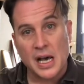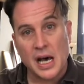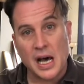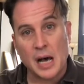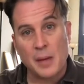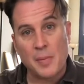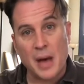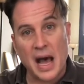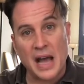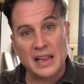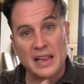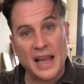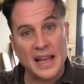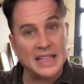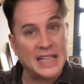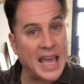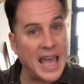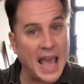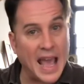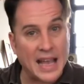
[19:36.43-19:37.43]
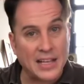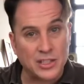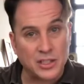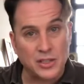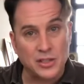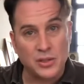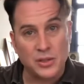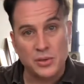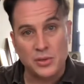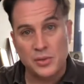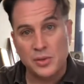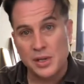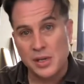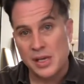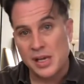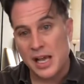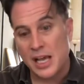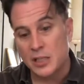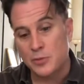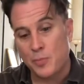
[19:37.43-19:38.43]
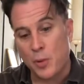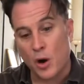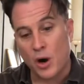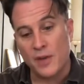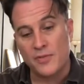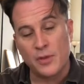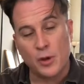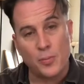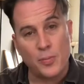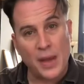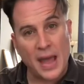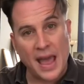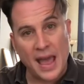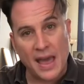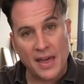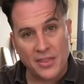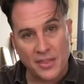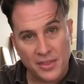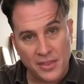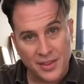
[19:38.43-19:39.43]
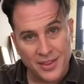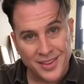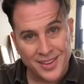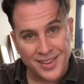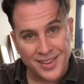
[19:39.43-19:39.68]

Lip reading: I'd like to ask you, as part of your path